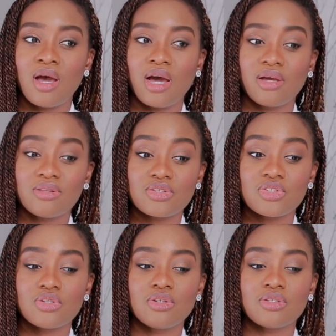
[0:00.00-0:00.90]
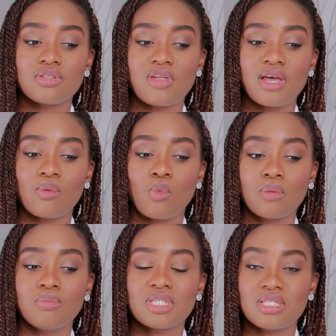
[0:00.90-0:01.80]
I understood that
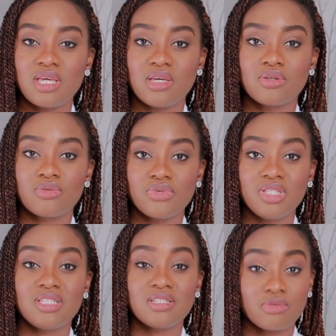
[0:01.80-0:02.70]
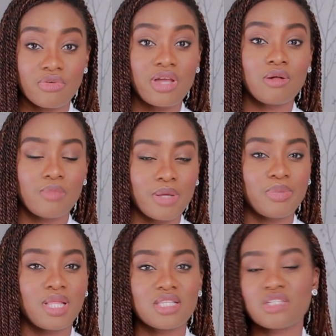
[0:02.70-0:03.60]
one mistake could really derail my
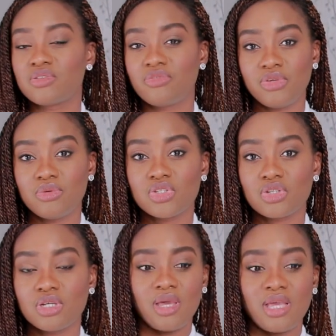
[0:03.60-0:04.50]
plans for the future.